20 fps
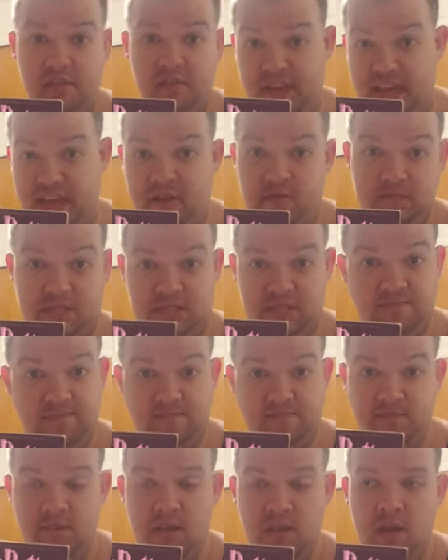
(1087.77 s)
loose.
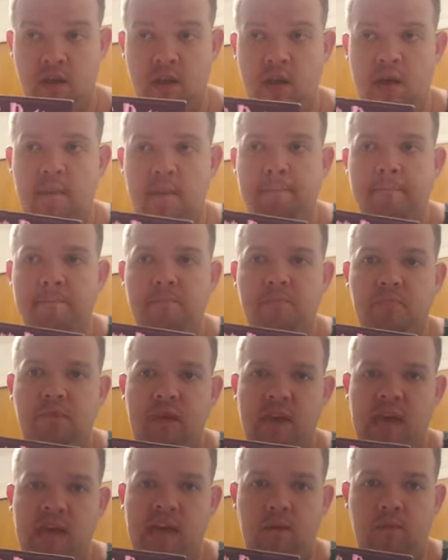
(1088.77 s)

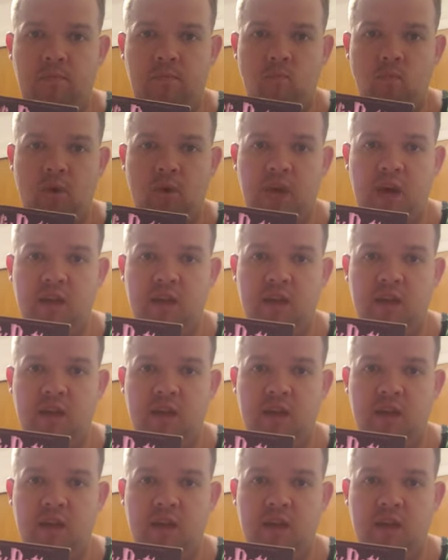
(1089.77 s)
And we